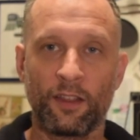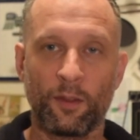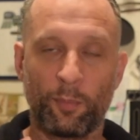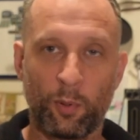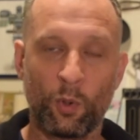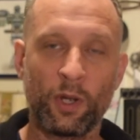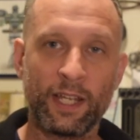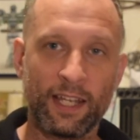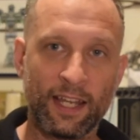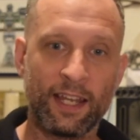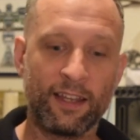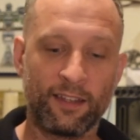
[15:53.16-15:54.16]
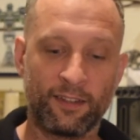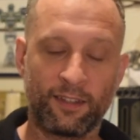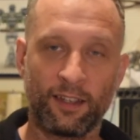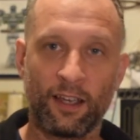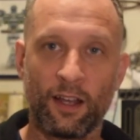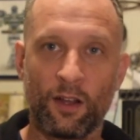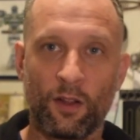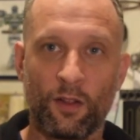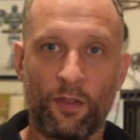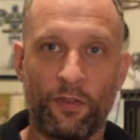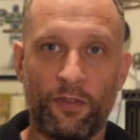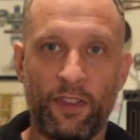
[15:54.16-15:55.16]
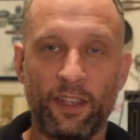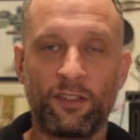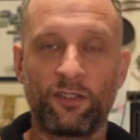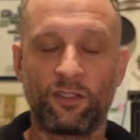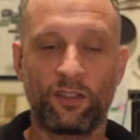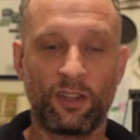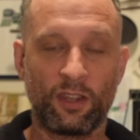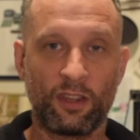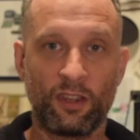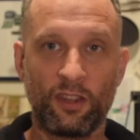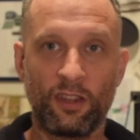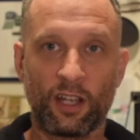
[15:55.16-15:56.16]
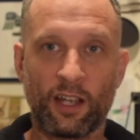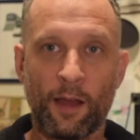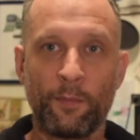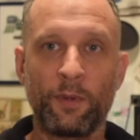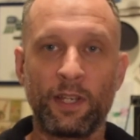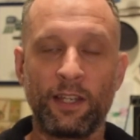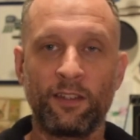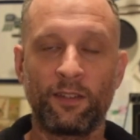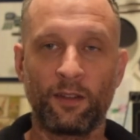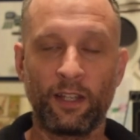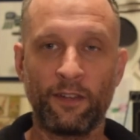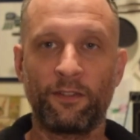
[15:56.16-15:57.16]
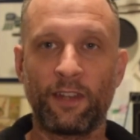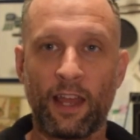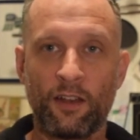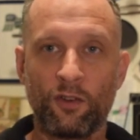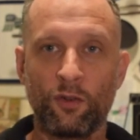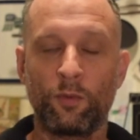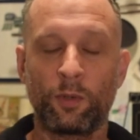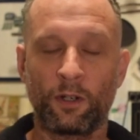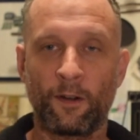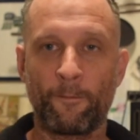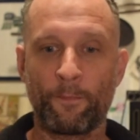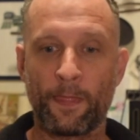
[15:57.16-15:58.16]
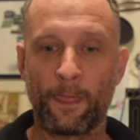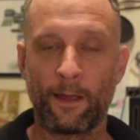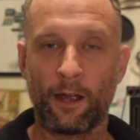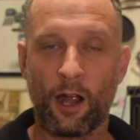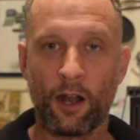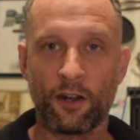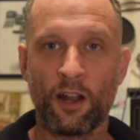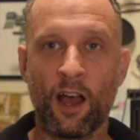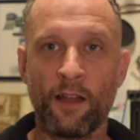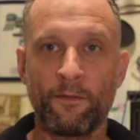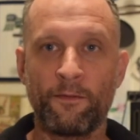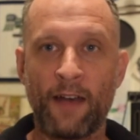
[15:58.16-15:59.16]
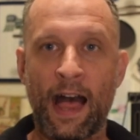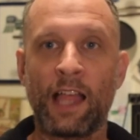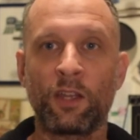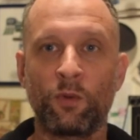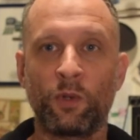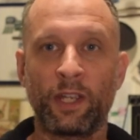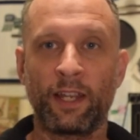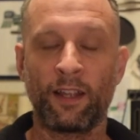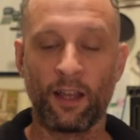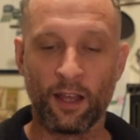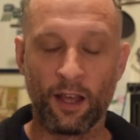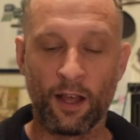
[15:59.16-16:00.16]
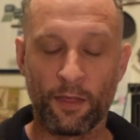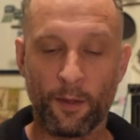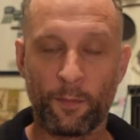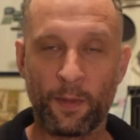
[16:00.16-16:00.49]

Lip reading: The point is the companies Lyft and Uber are not valuing the